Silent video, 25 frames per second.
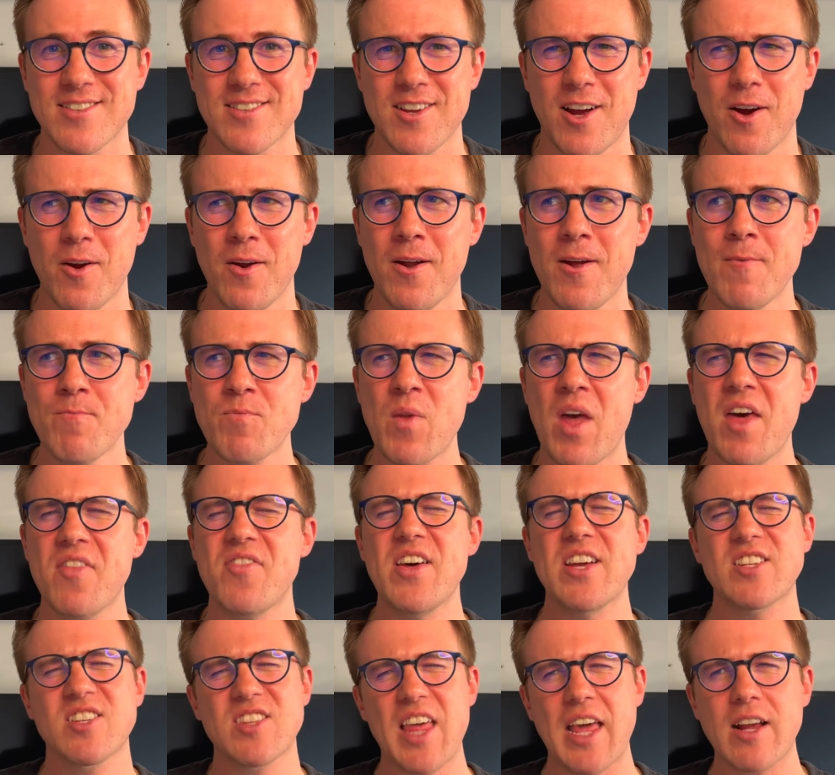So
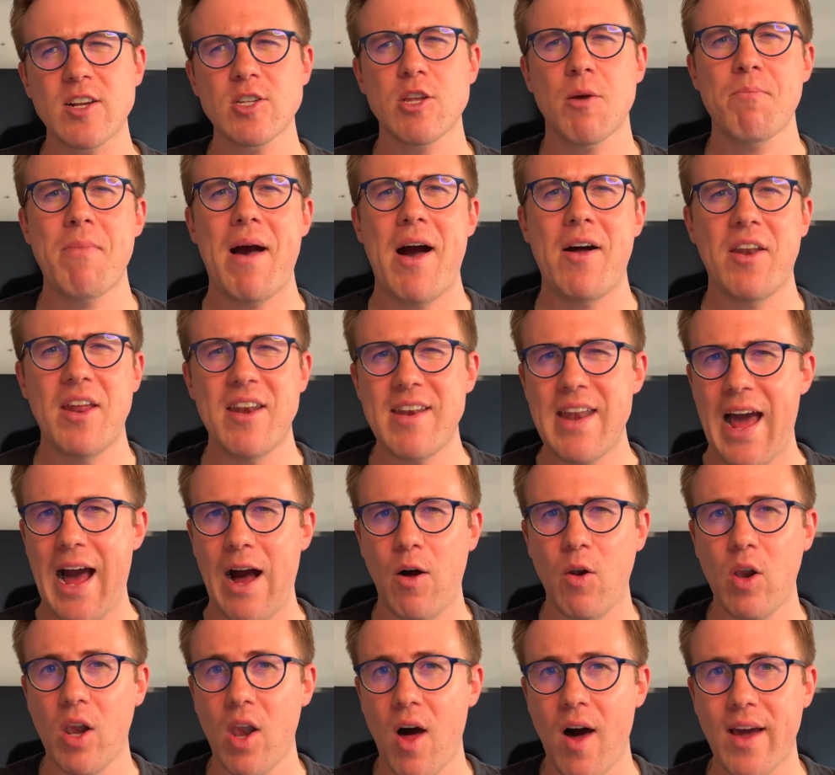there's things about it now
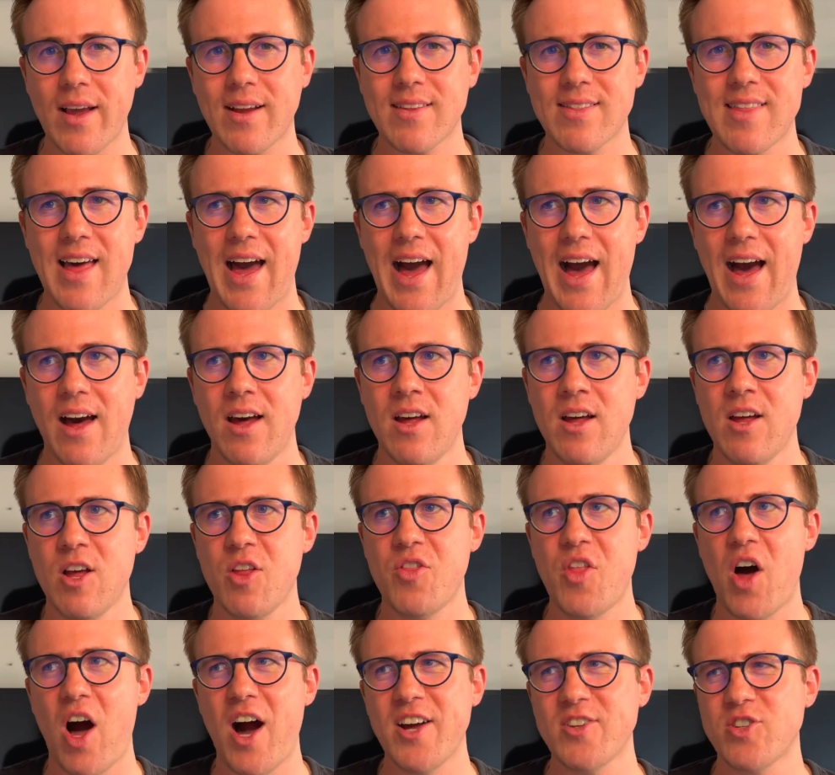like that
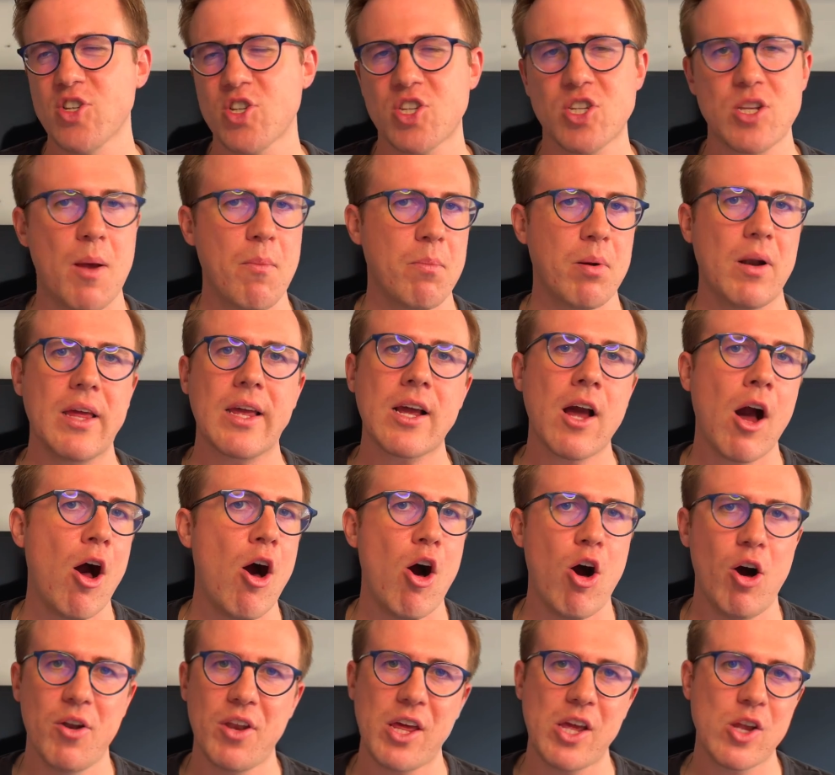that I just simply
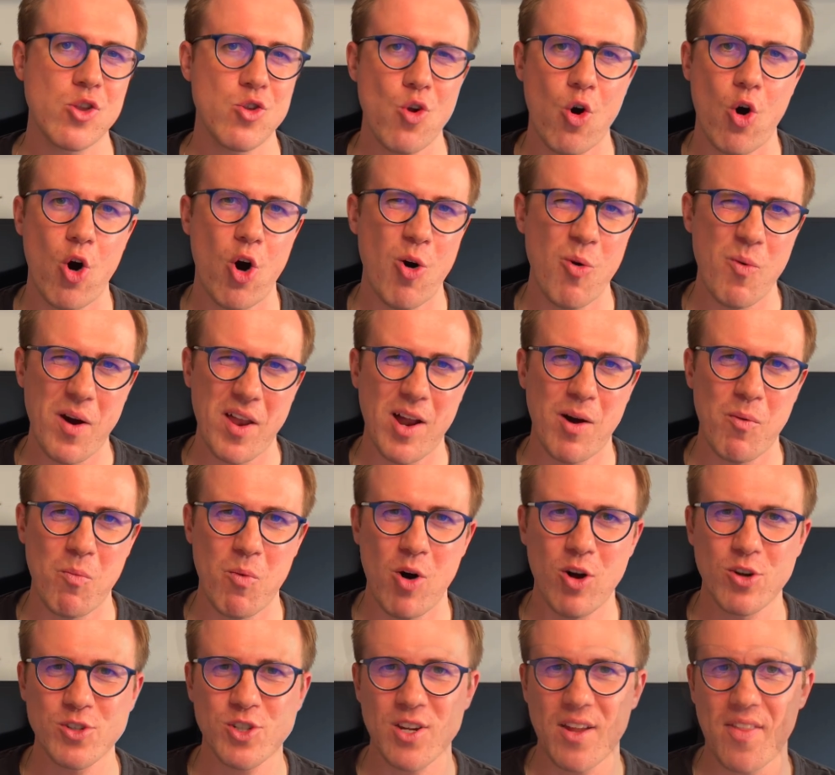can't ignore when I'm
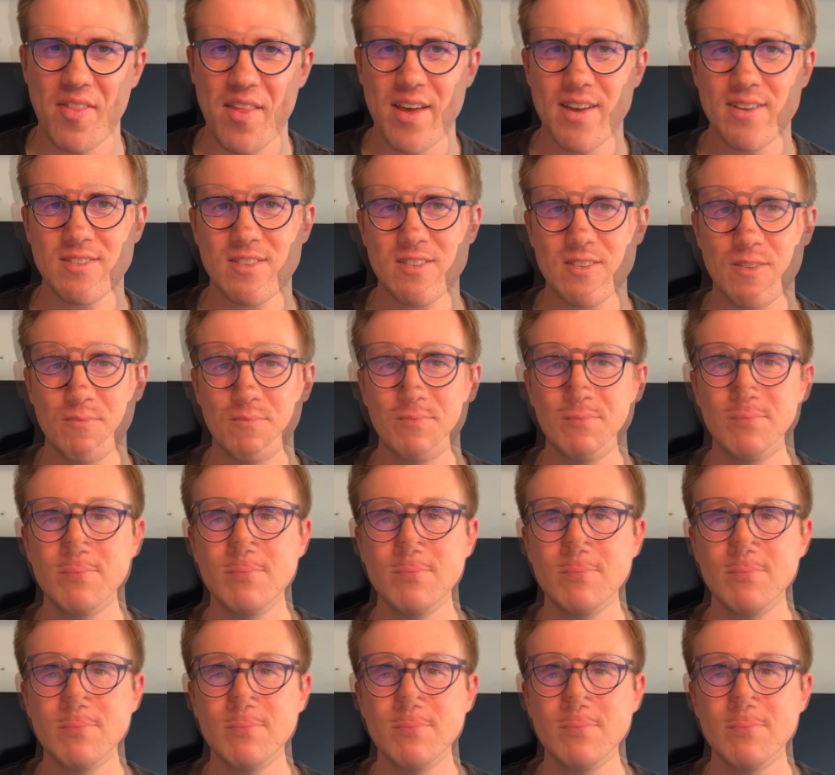watching this.